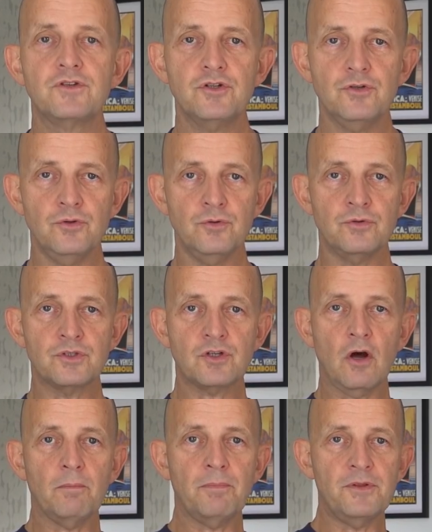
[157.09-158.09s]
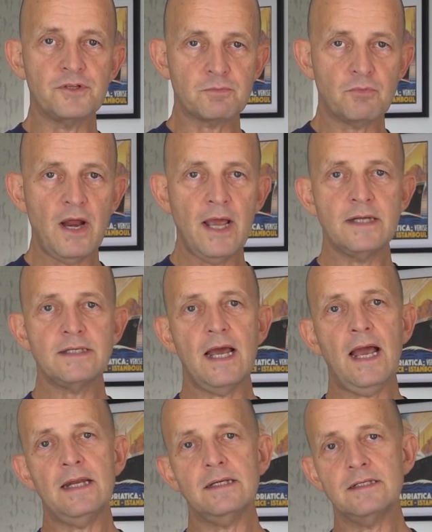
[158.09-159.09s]
to stop the spread
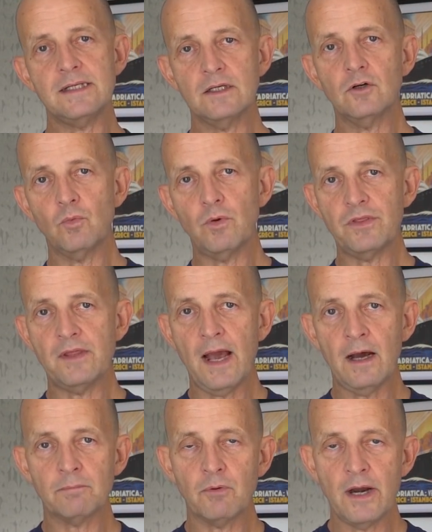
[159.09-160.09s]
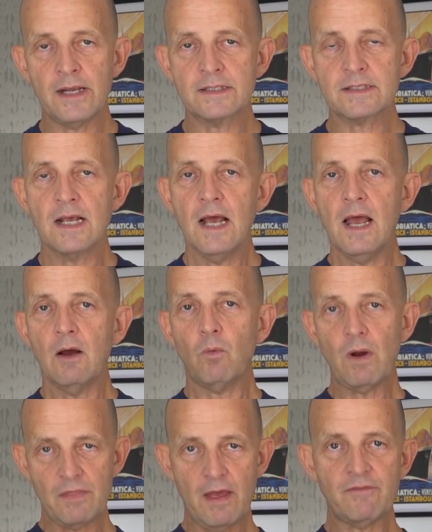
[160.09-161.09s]
and deal with the outbreaks
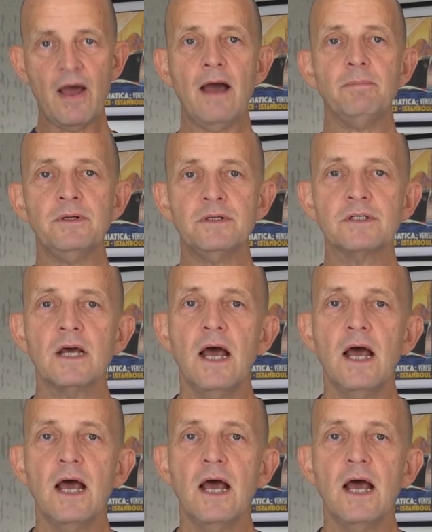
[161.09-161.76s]
when they've happened.